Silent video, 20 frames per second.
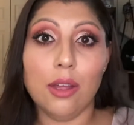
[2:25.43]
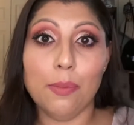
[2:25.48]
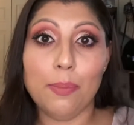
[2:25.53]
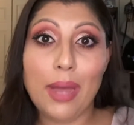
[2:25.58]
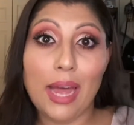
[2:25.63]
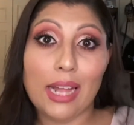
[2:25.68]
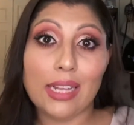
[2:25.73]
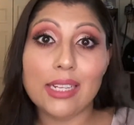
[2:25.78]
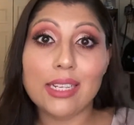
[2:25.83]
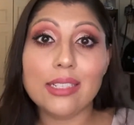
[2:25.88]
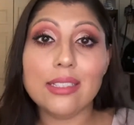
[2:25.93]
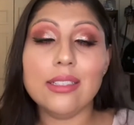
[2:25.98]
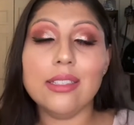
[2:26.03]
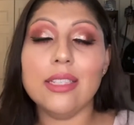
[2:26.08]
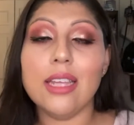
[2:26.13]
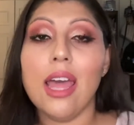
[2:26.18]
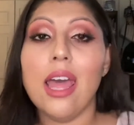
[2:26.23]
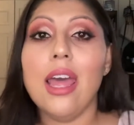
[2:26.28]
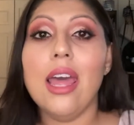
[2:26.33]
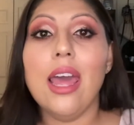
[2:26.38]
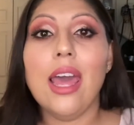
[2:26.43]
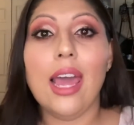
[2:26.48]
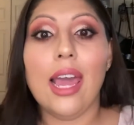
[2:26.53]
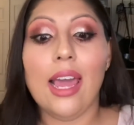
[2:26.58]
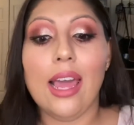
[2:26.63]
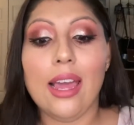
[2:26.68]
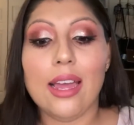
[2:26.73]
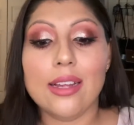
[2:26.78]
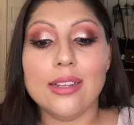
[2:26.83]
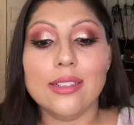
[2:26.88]
palettes.
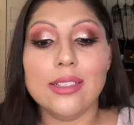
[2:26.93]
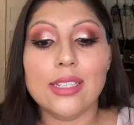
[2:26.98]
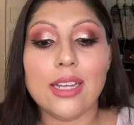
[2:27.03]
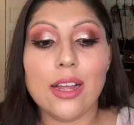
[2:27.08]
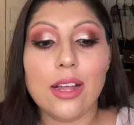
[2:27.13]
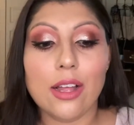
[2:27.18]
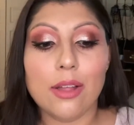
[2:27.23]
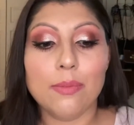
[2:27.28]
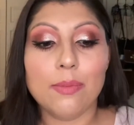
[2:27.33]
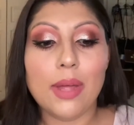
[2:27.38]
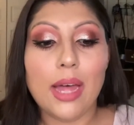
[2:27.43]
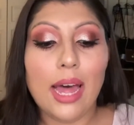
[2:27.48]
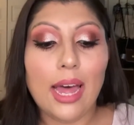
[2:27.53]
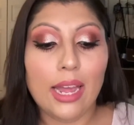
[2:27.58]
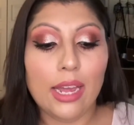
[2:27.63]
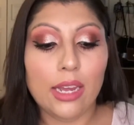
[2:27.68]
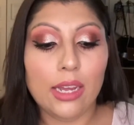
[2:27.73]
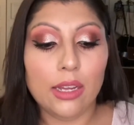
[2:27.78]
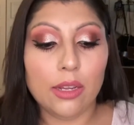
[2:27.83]
And I